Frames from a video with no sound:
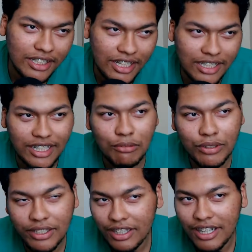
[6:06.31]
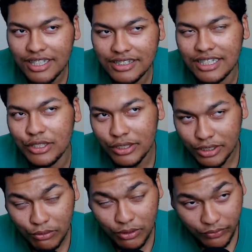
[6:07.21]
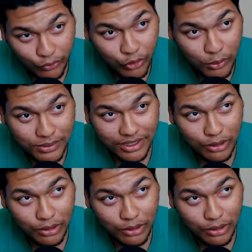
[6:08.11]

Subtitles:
And then I realized I turned in the wrong forms